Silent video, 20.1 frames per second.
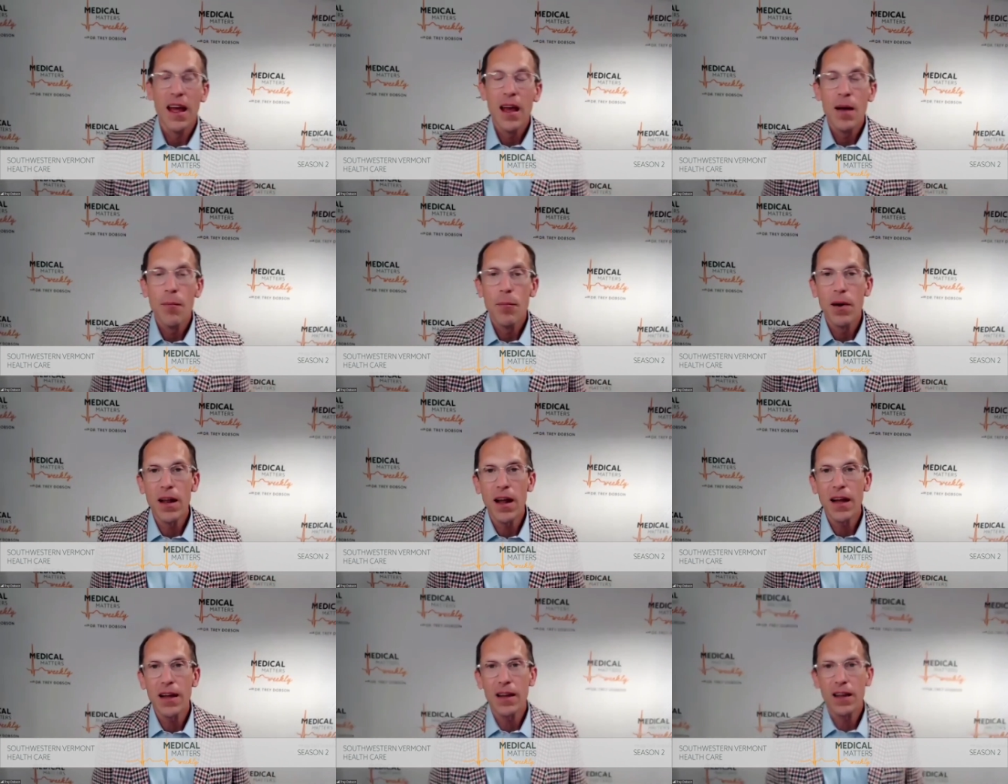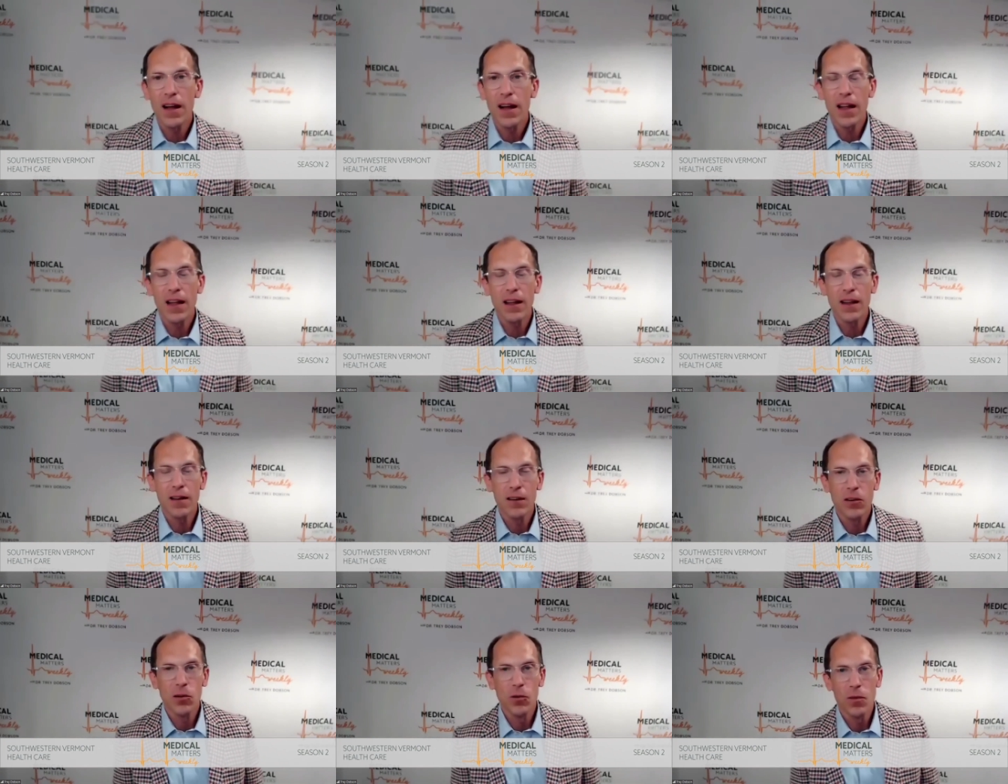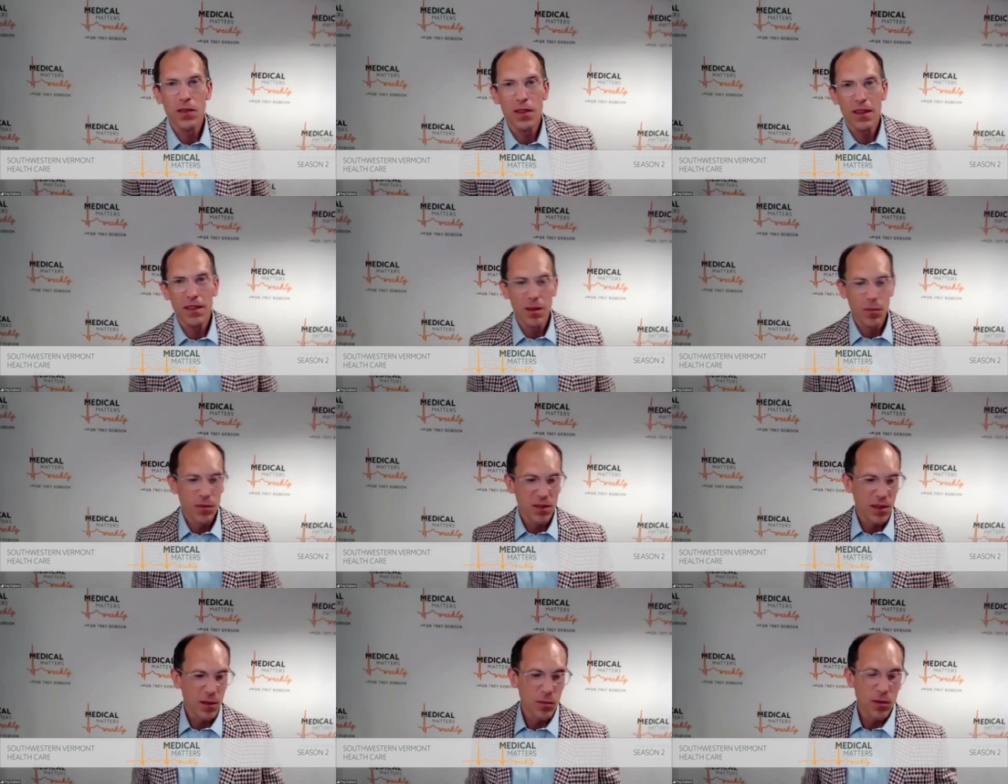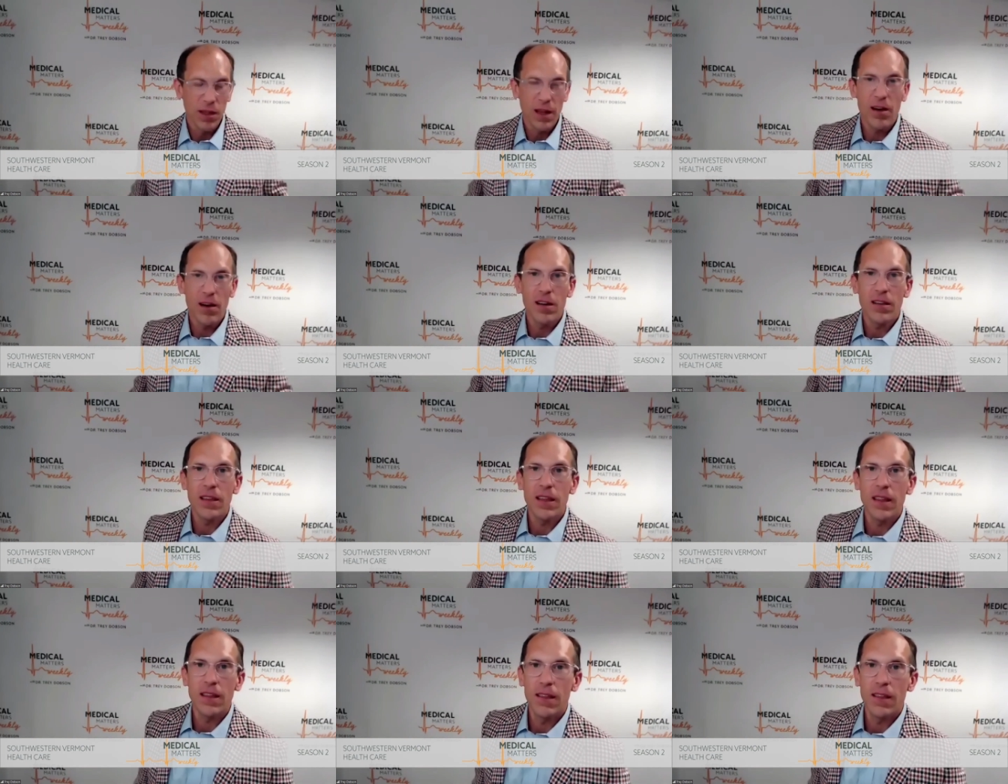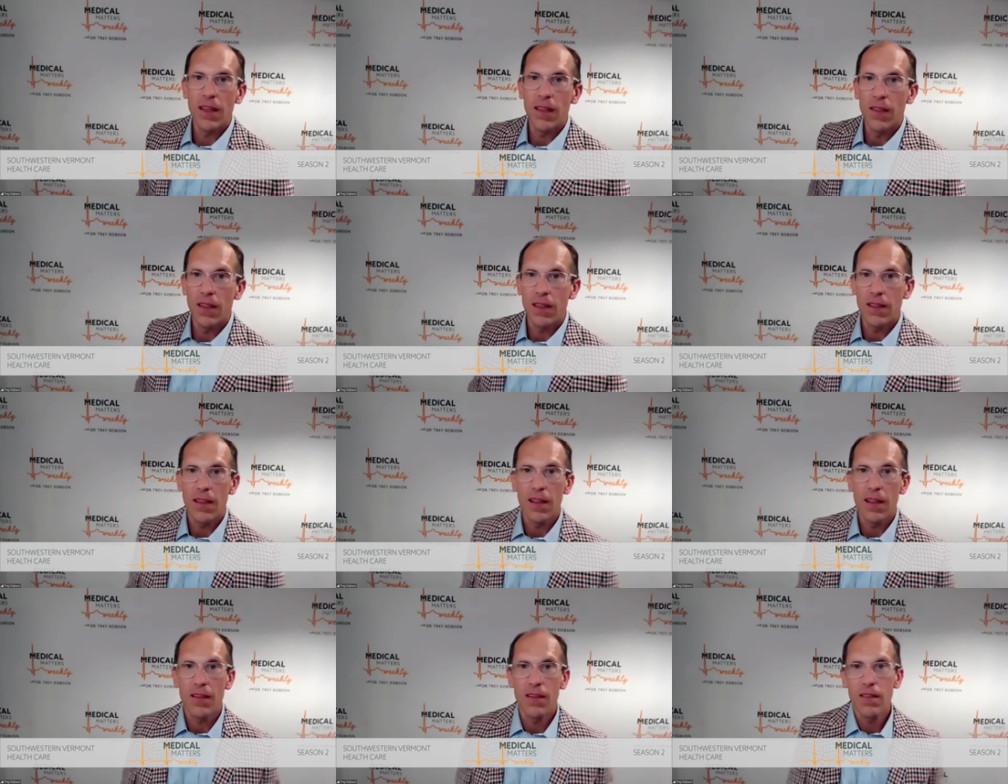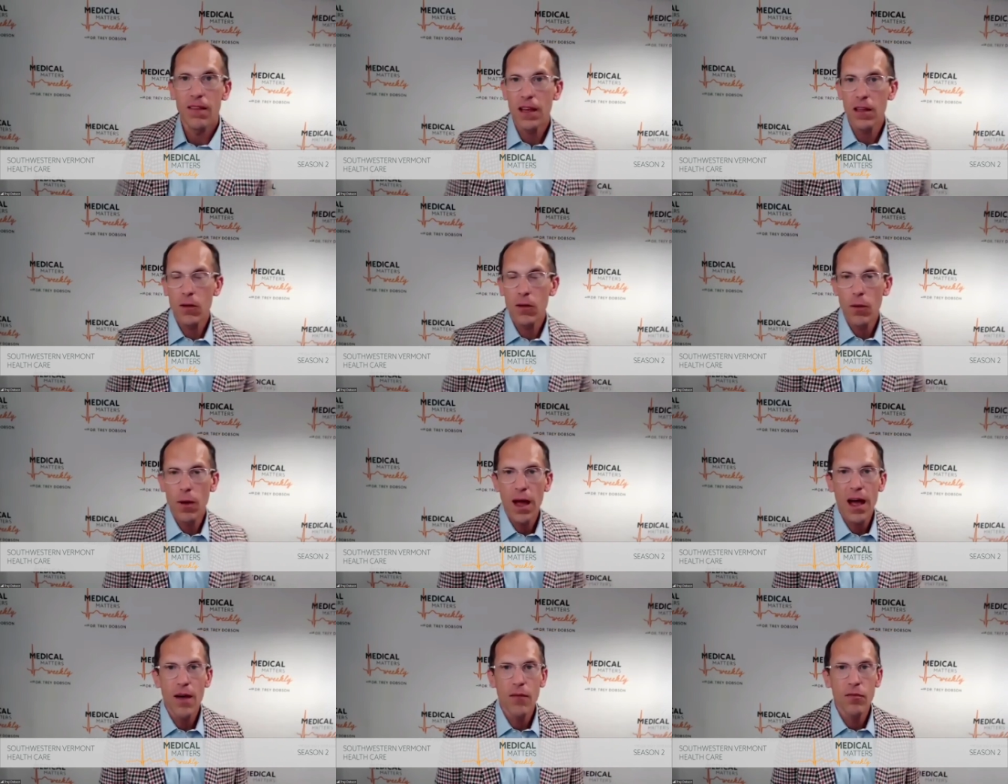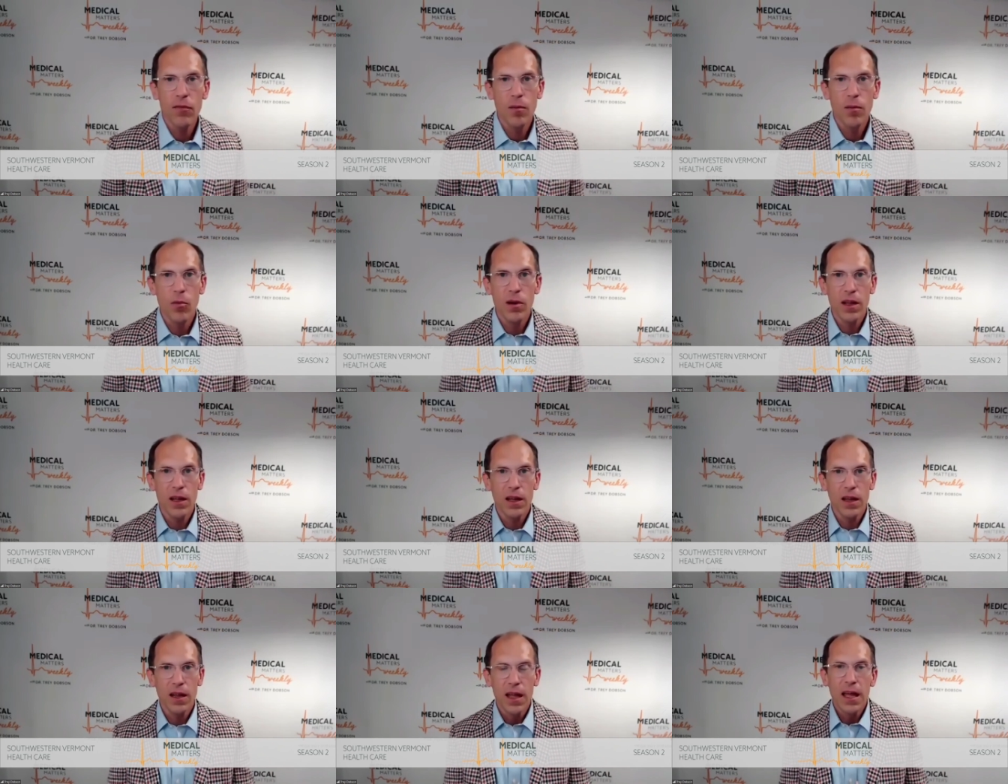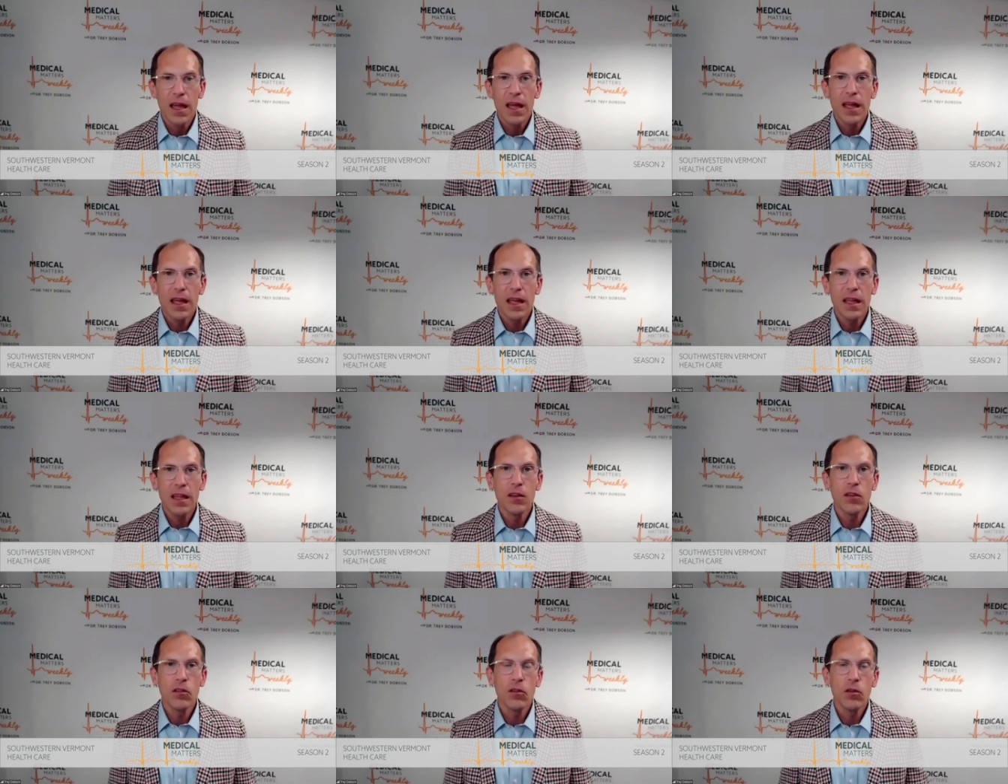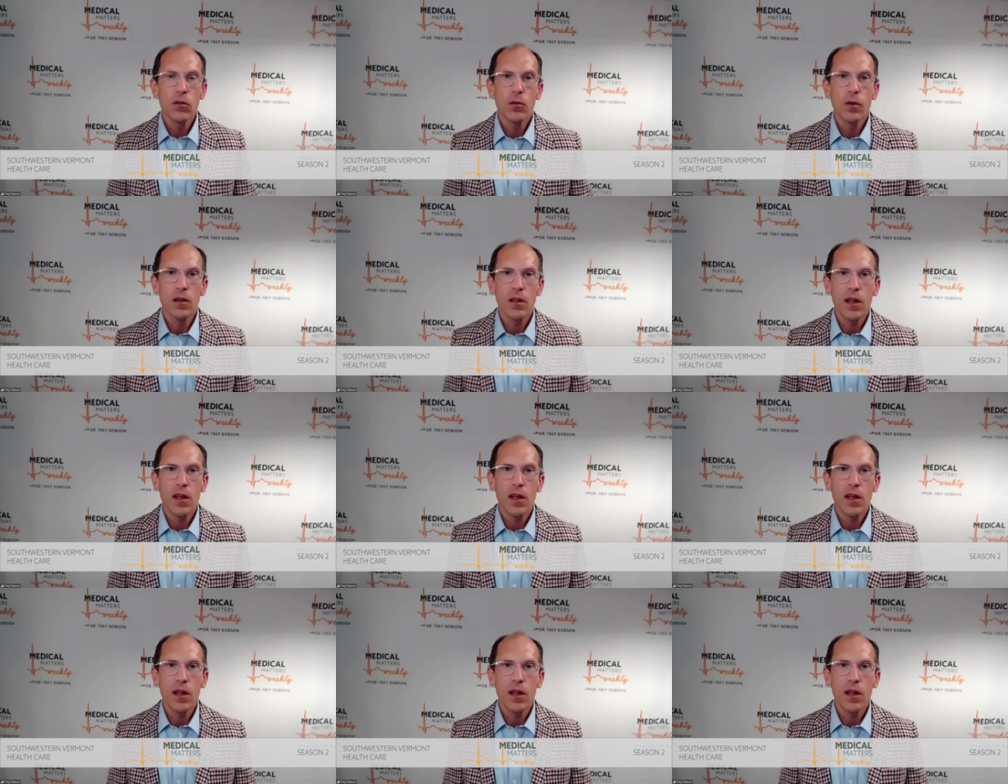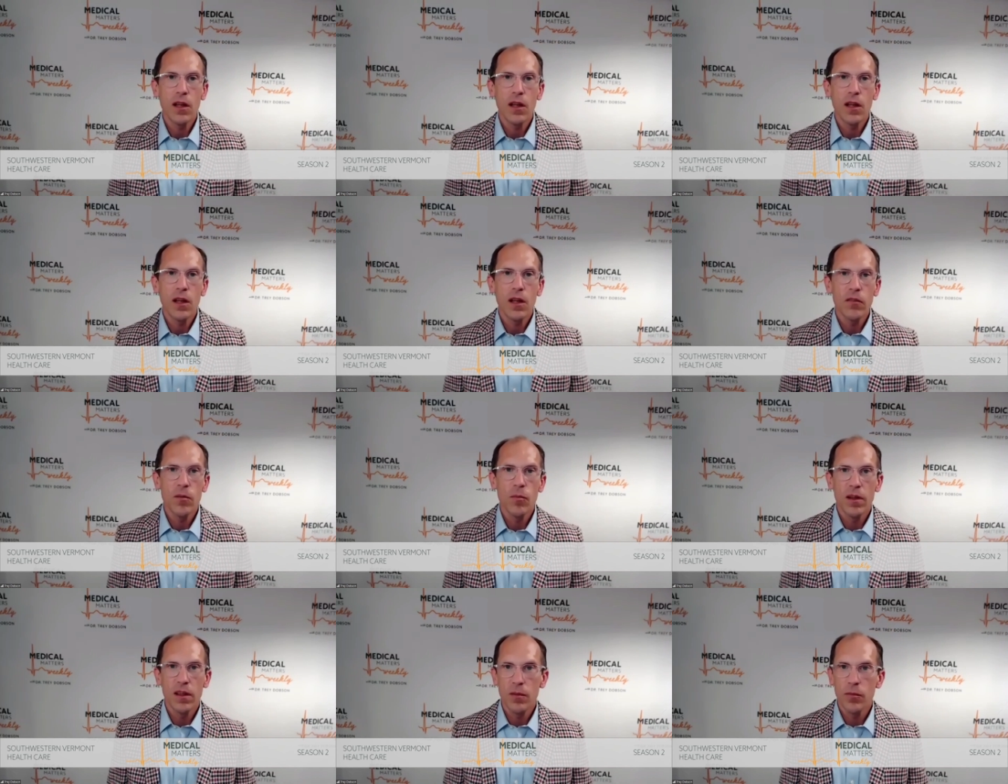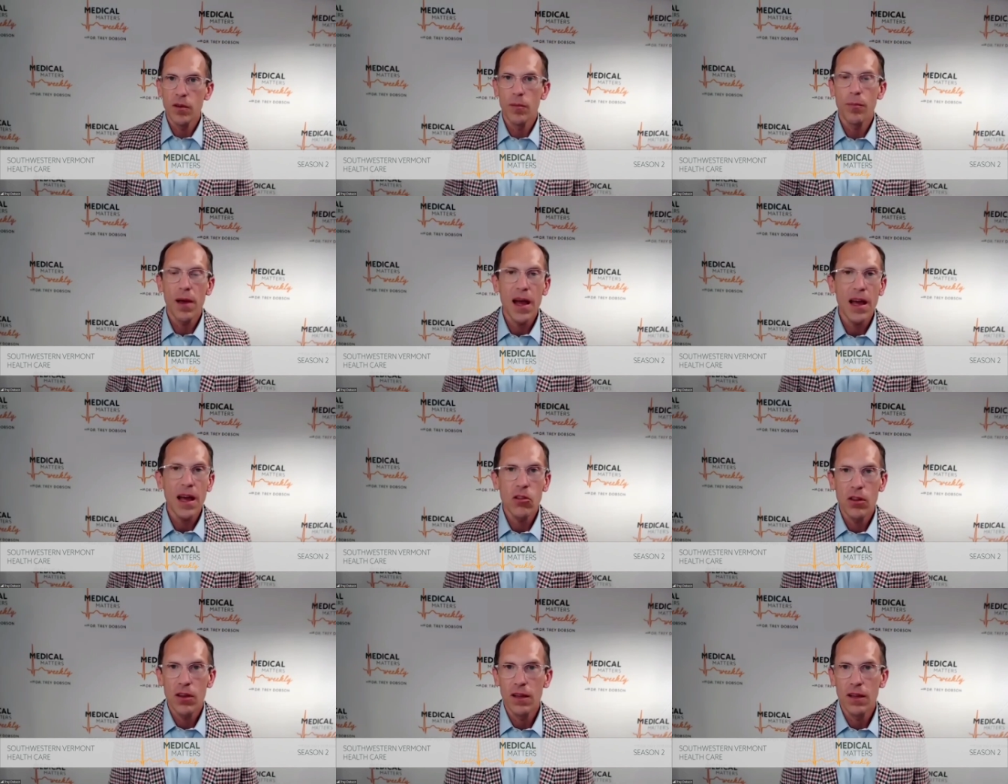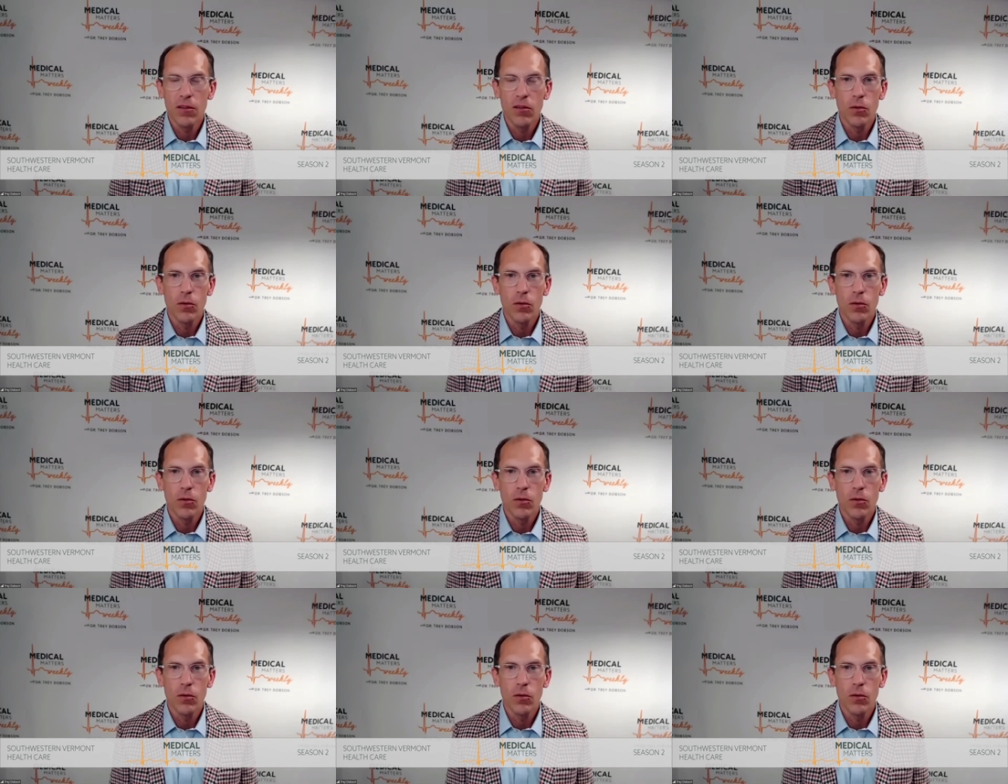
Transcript: But I, I do see some of the similarities in the sense that you have to bring into it, you have to bring some compassion into it.